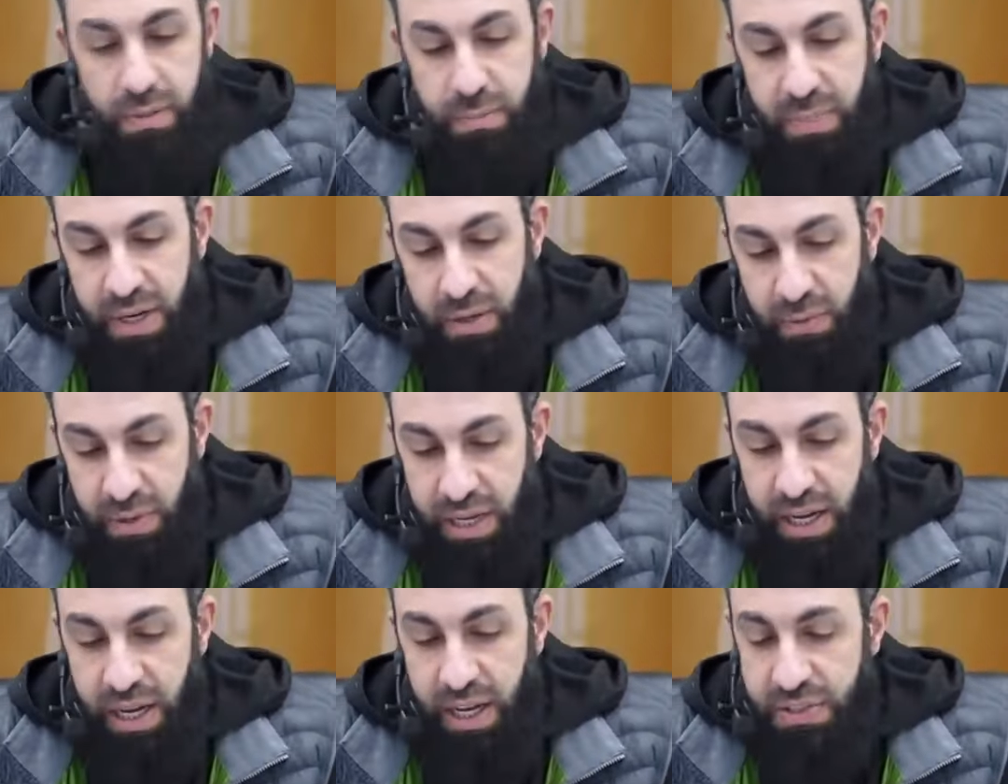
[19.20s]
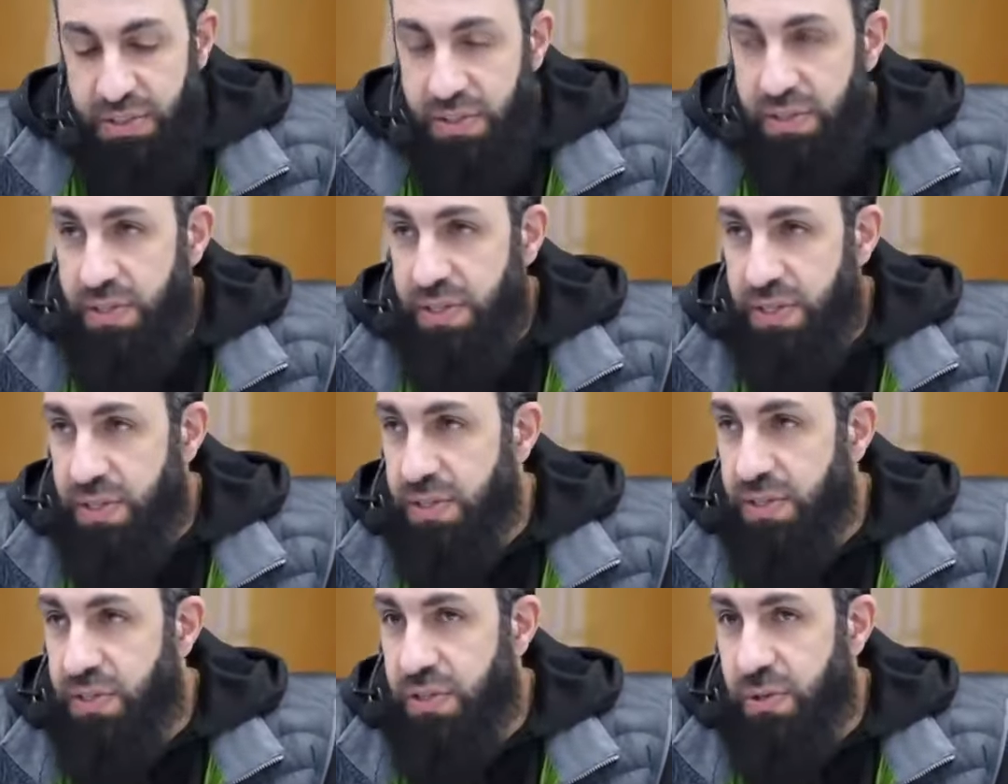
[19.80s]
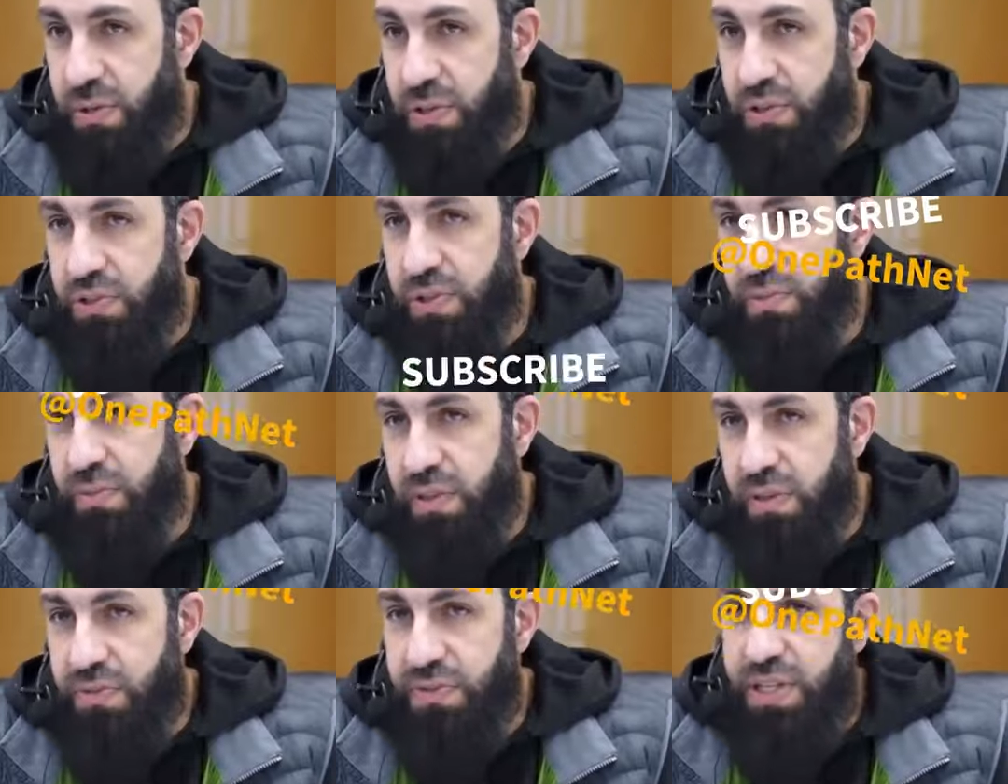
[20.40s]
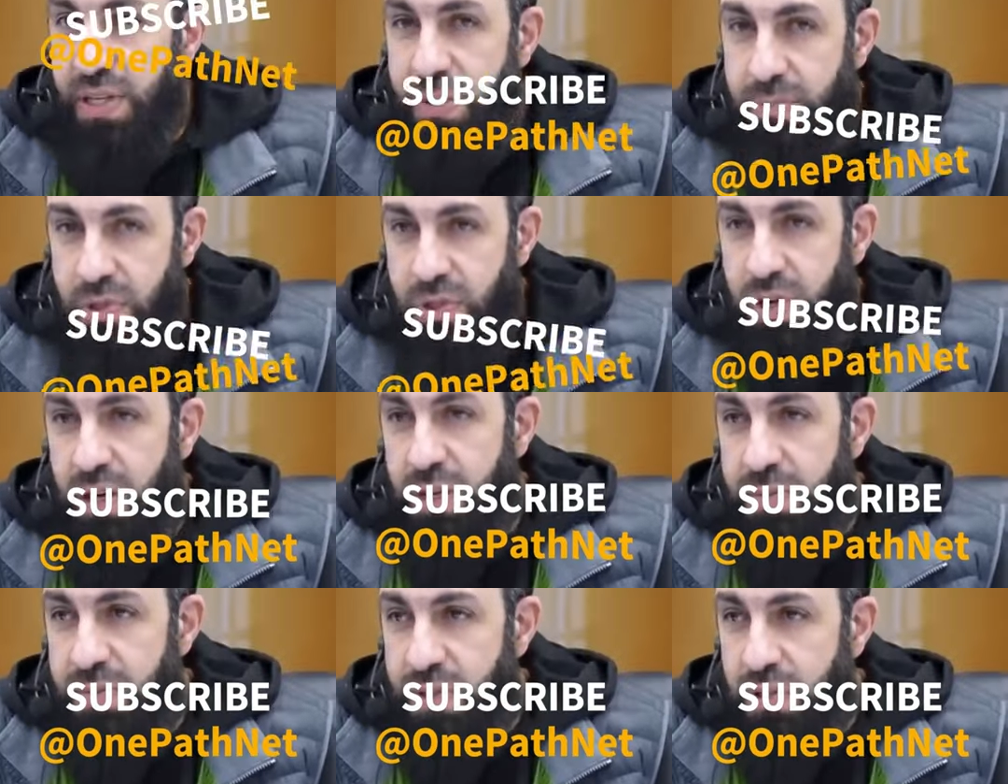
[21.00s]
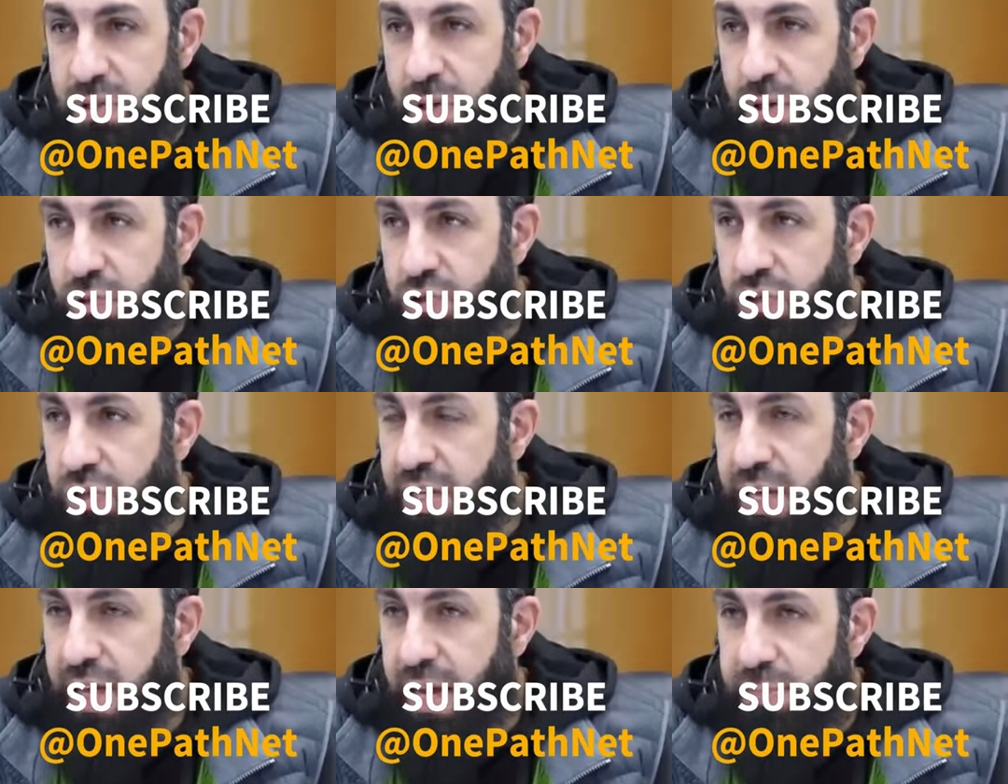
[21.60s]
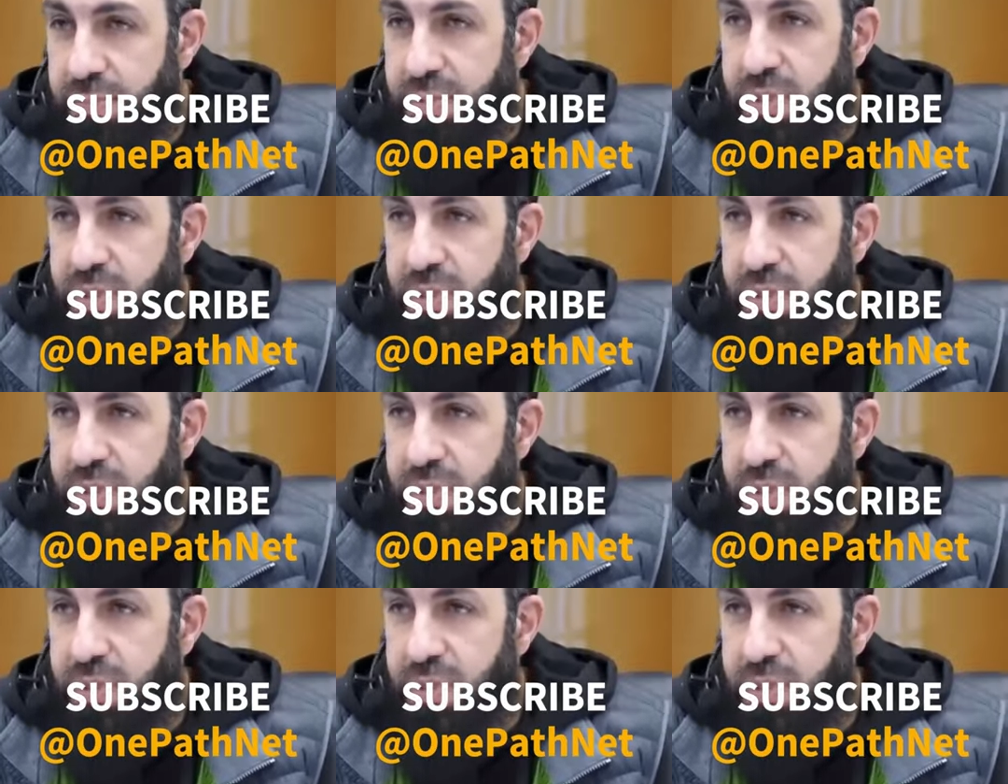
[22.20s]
But I want to ask the sisters a question. What if sometimes he told you the